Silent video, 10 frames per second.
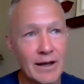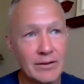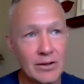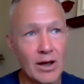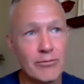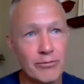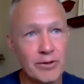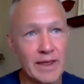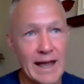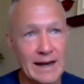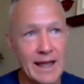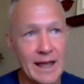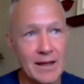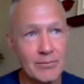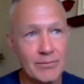love for that
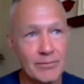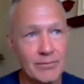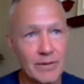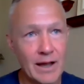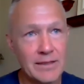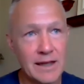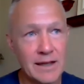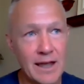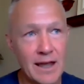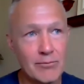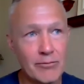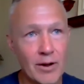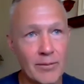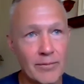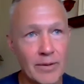game, I think came
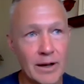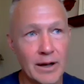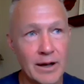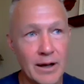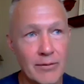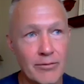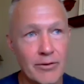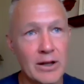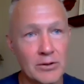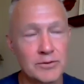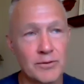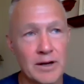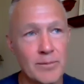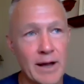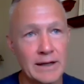from a very close
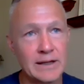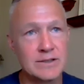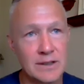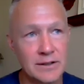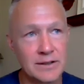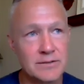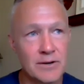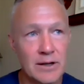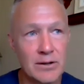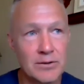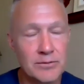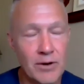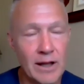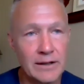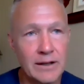friend of mine. He still is a very close
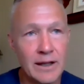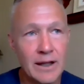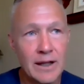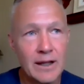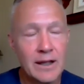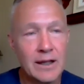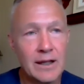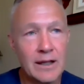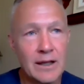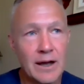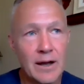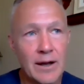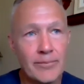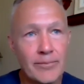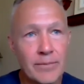friend. He,
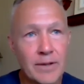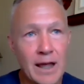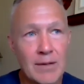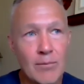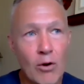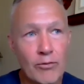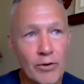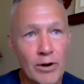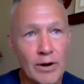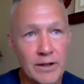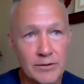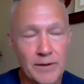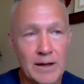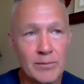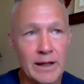came over, his
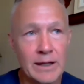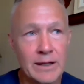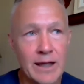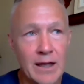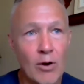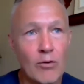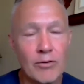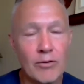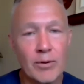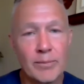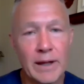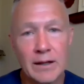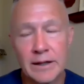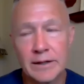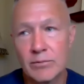family came over from
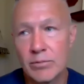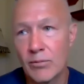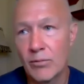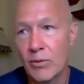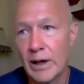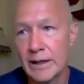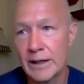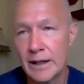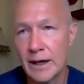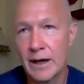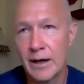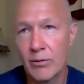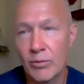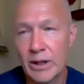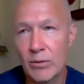England when,
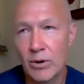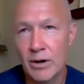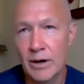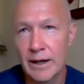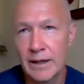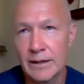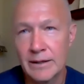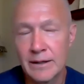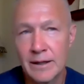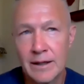we were in,